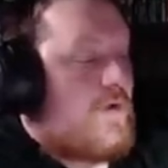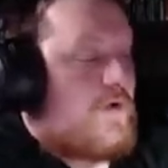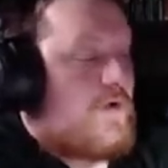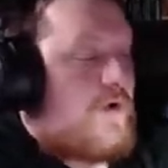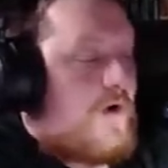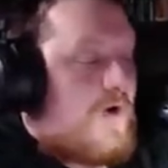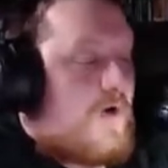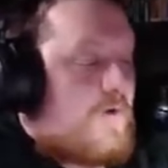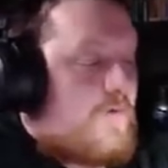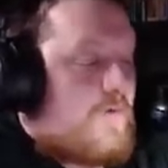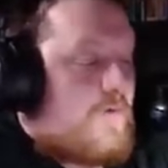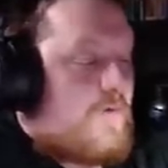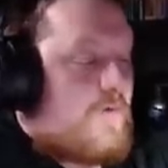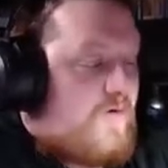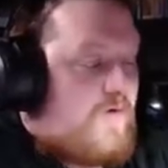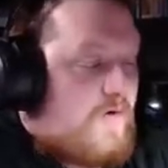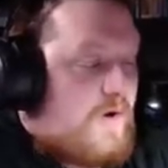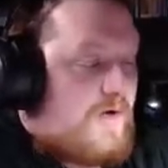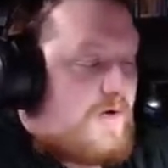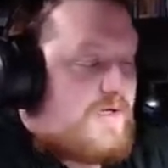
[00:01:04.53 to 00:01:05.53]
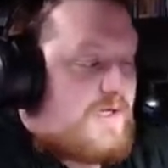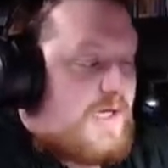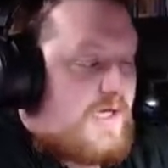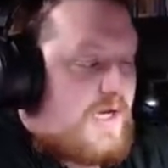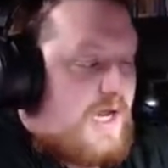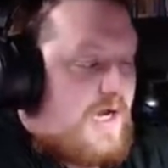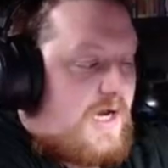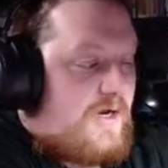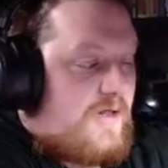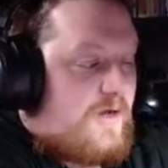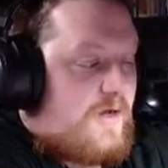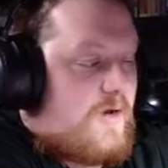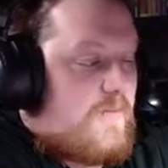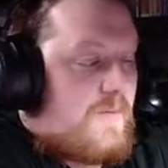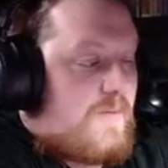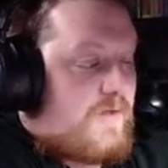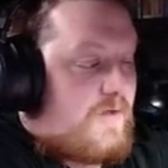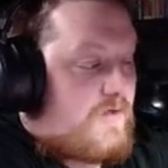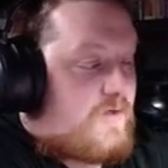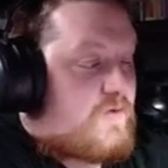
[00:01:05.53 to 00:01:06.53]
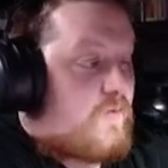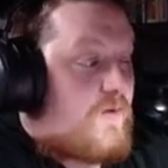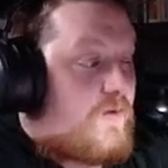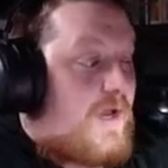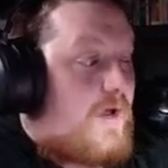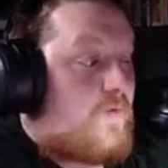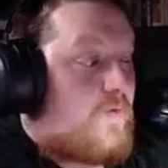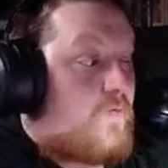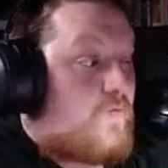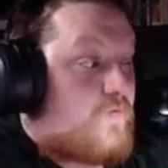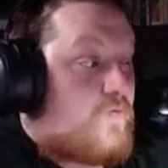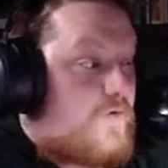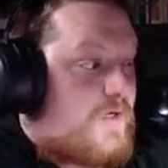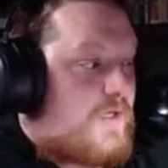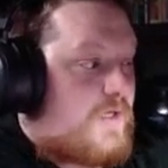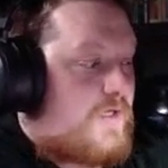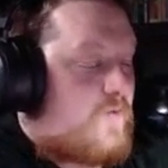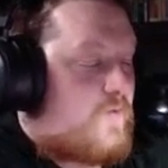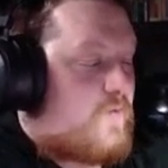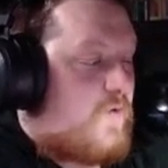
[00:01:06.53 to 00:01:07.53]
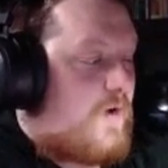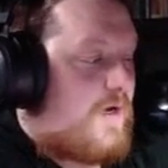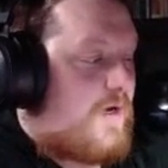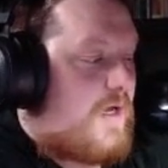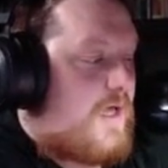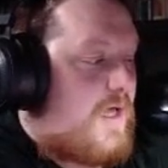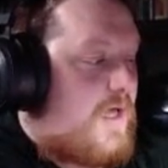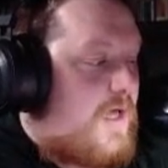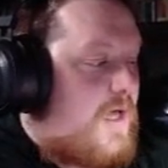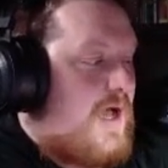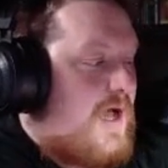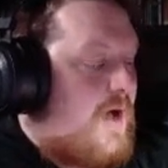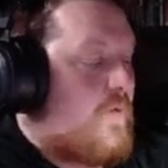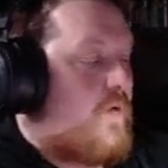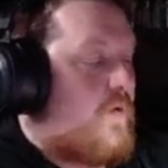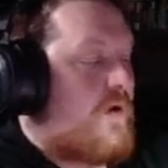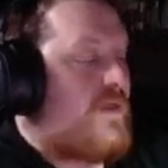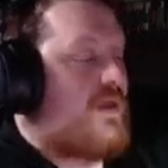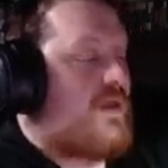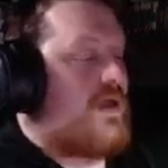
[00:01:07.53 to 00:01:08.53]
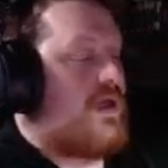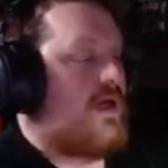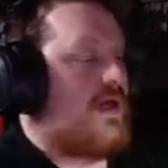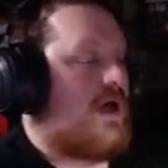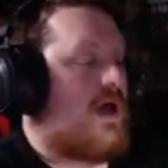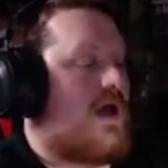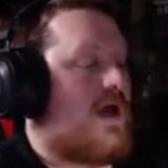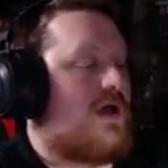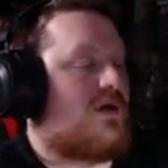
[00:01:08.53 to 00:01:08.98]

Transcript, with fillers: card I would prefer not to get out of there, but there's one I really want. I want the uh,